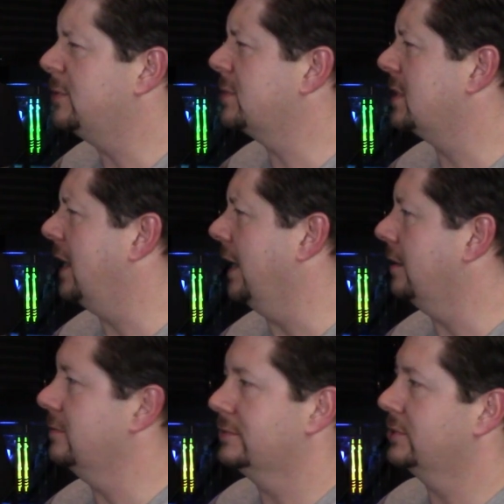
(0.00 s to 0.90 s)
like,
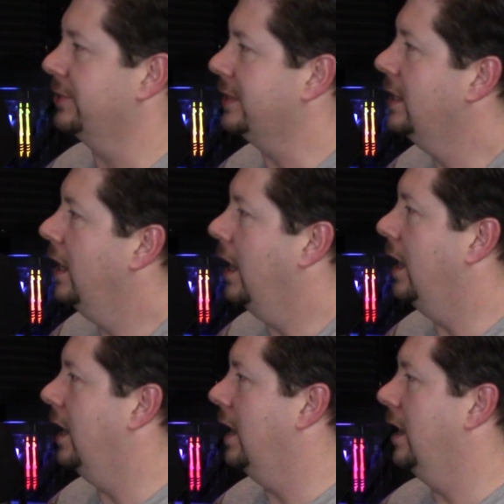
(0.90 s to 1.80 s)
I'm sorry.
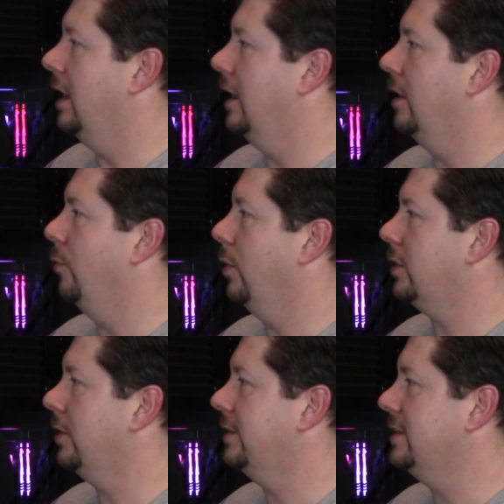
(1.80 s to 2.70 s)
What
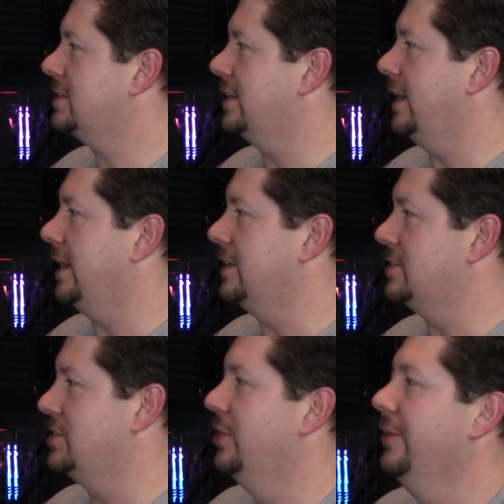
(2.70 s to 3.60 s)
are these Canadians
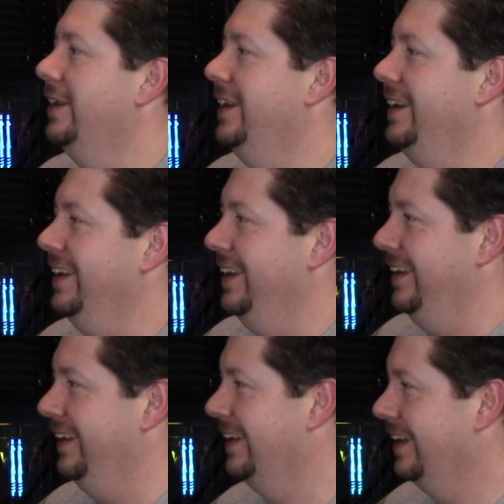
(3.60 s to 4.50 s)
doing
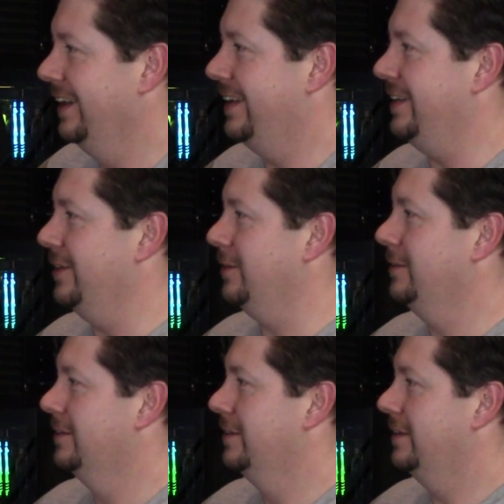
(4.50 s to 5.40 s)
here?